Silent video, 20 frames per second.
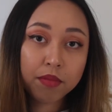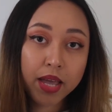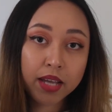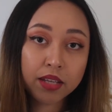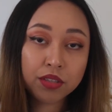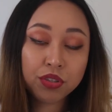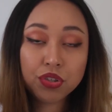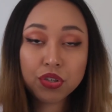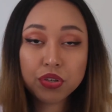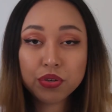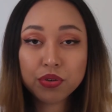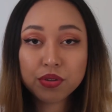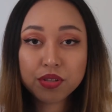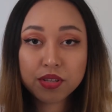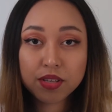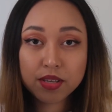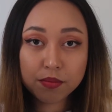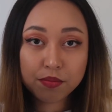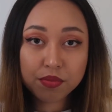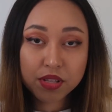and two
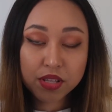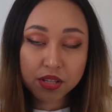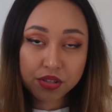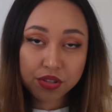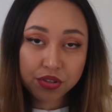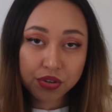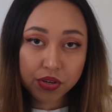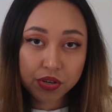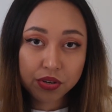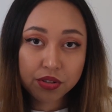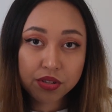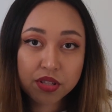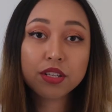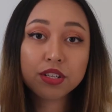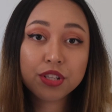stepsisters.